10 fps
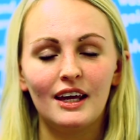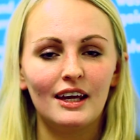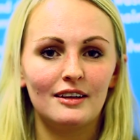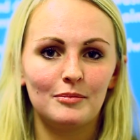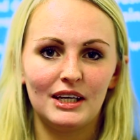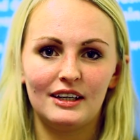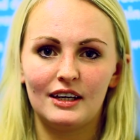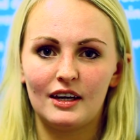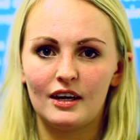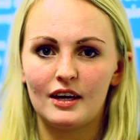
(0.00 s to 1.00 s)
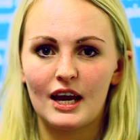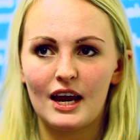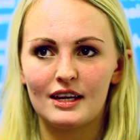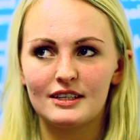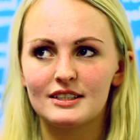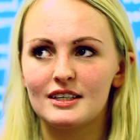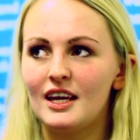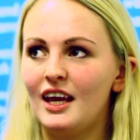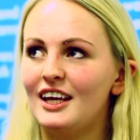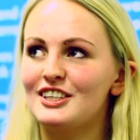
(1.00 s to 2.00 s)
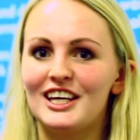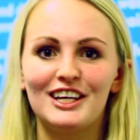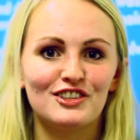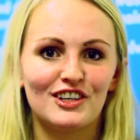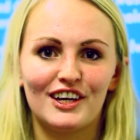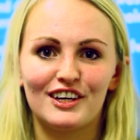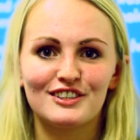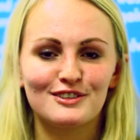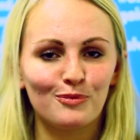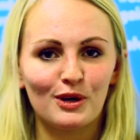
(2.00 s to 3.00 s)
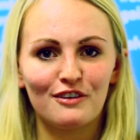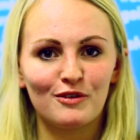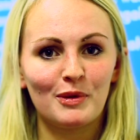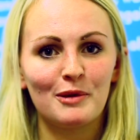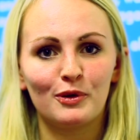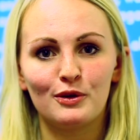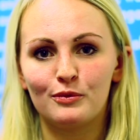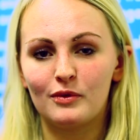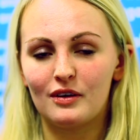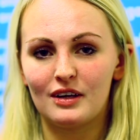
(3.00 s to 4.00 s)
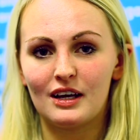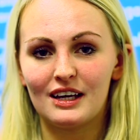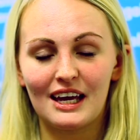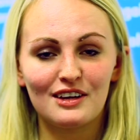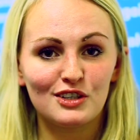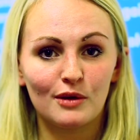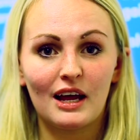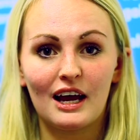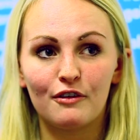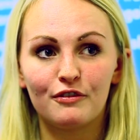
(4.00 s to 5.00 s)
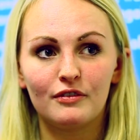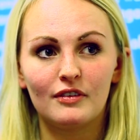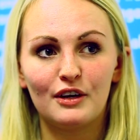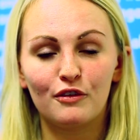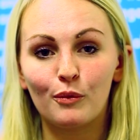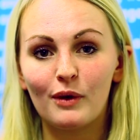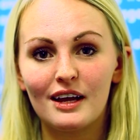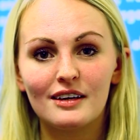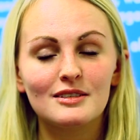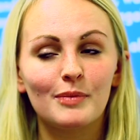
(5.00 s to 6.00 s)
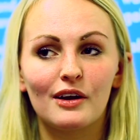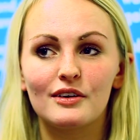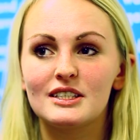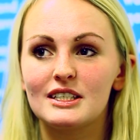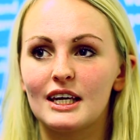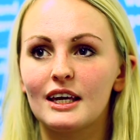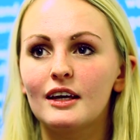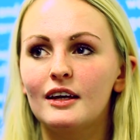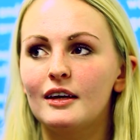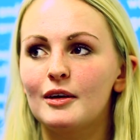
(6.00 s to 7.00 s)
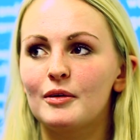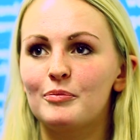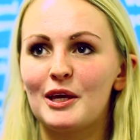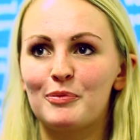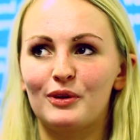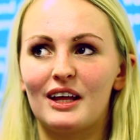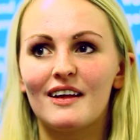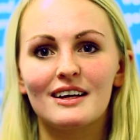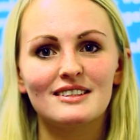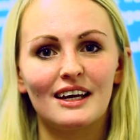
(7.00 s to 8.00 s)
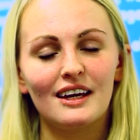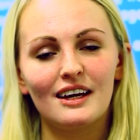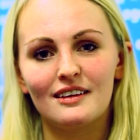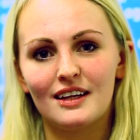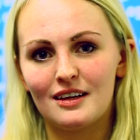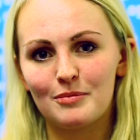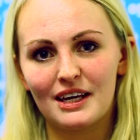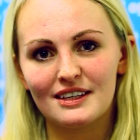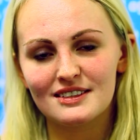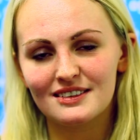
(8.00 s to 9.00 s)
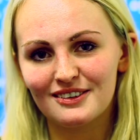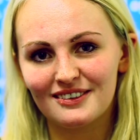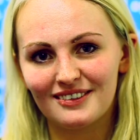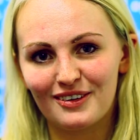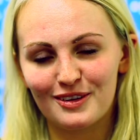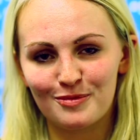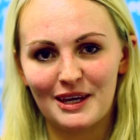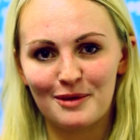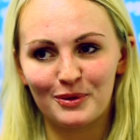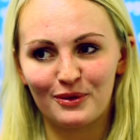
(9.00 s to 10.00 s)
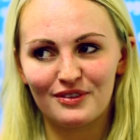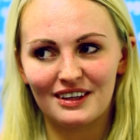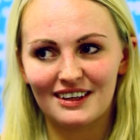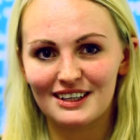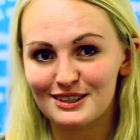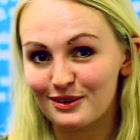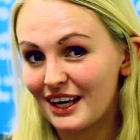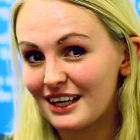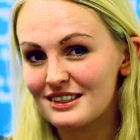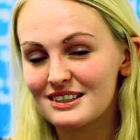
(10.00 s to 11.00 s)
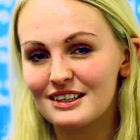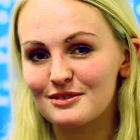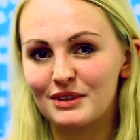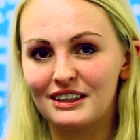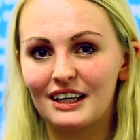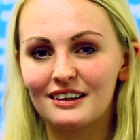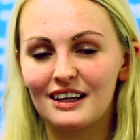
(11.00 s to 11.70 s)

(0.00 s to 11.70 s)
in the media and teachers and whatever, people who again don't have enough awareness about OCD, people like that say it, and then it makes other people think that it's okay to say something like